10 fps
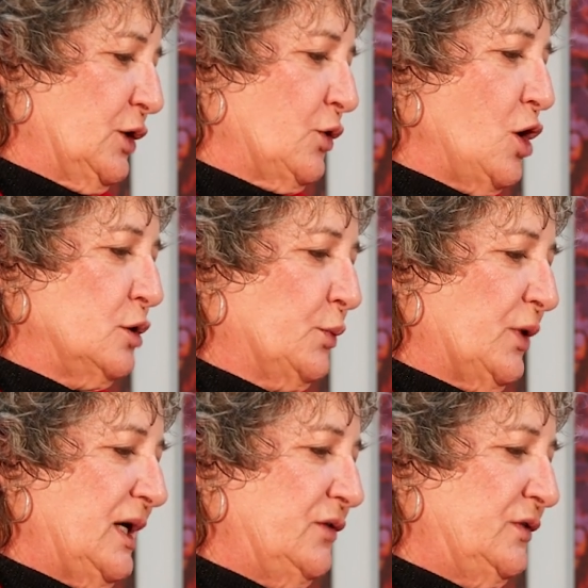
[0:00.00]
all
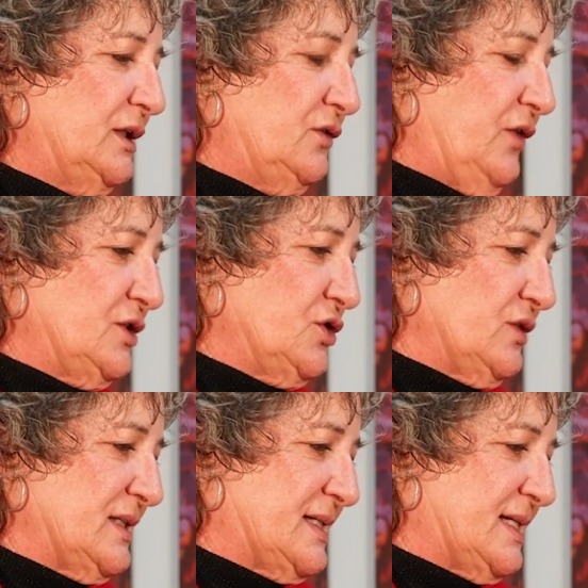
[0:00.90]
brave and
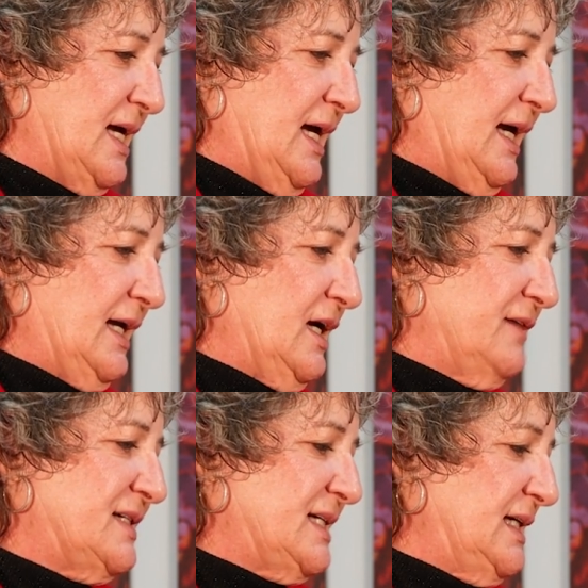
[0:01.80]
adventurous, and
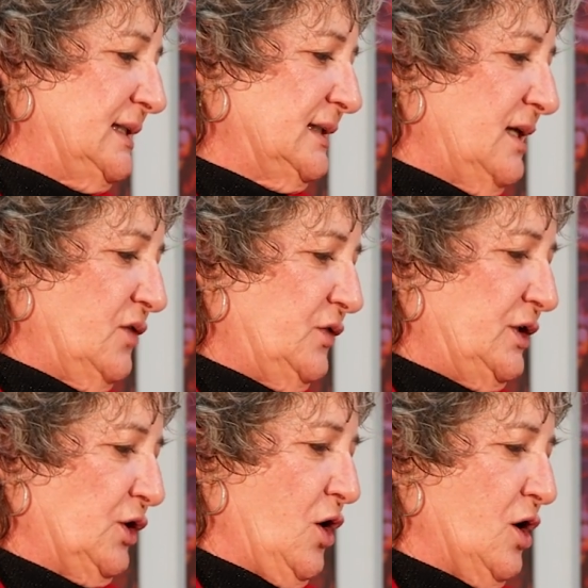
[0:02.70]
I've seen the love
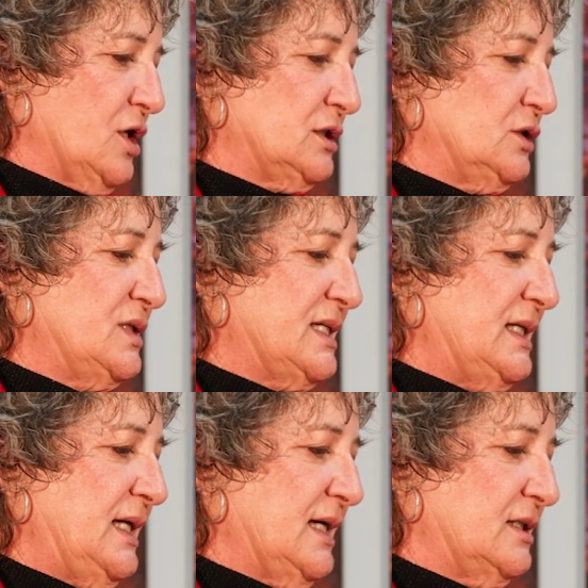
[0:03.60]
in your heart,
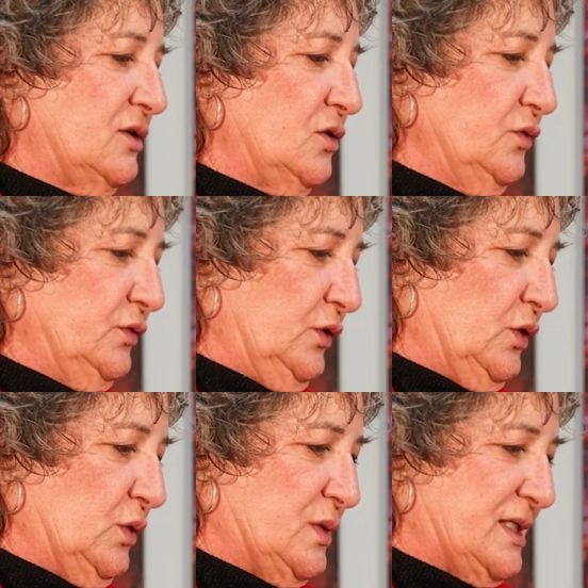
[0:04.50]
Lucy, and it
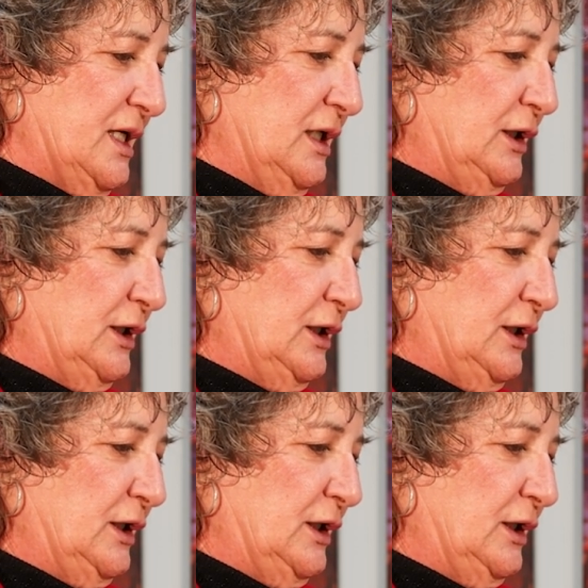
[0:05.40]
overflows.